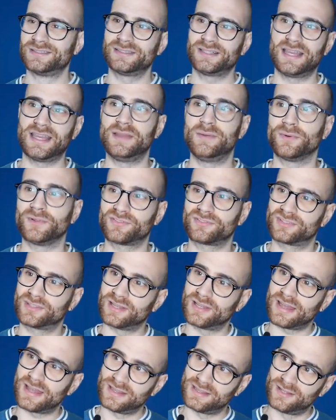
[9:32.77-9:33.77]
he wants
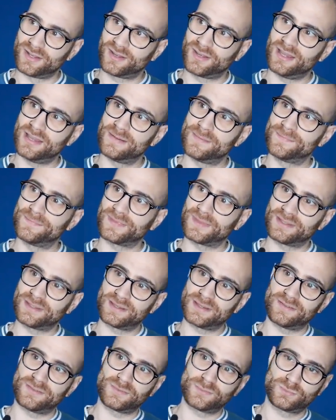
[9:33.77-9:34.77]
to look at him
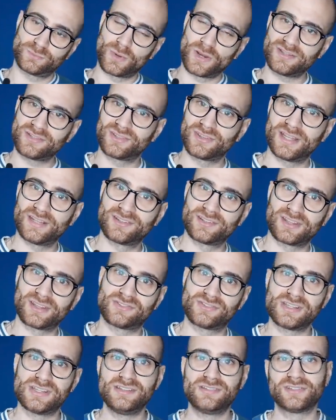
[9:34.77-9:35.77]
wait till the end of the
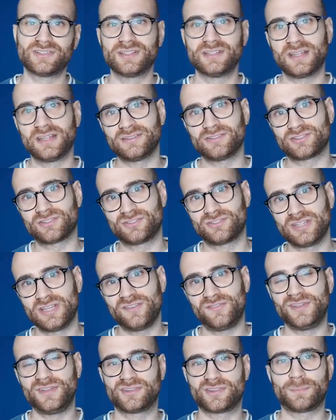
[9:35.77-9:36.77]
season and just see
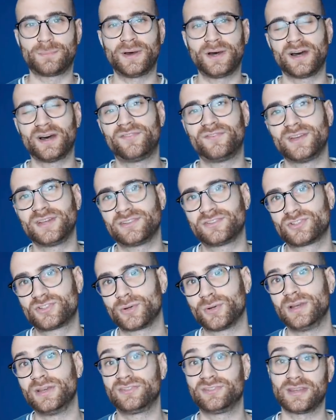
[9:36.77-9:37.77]
if he's the perfect
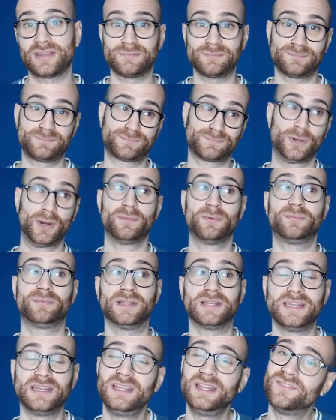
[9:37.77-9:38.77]
choice. And
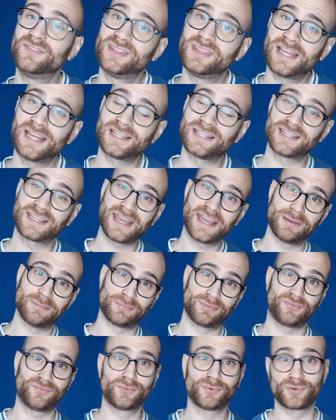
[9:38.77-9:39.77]
probably even then get him
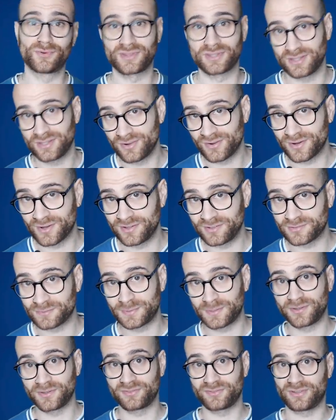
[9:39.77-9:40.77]
before the Euros
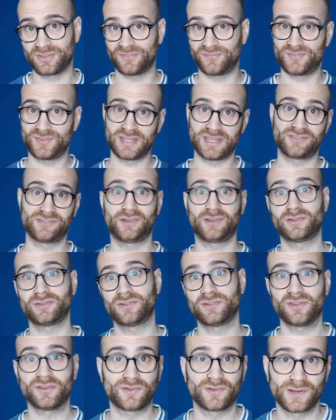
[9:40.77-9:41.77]
because if he has a good
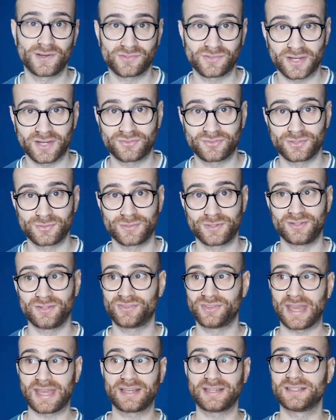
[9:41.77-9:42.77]
Euros afterwards,
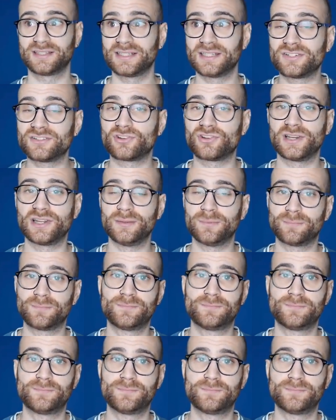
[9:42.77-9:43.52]
that could literally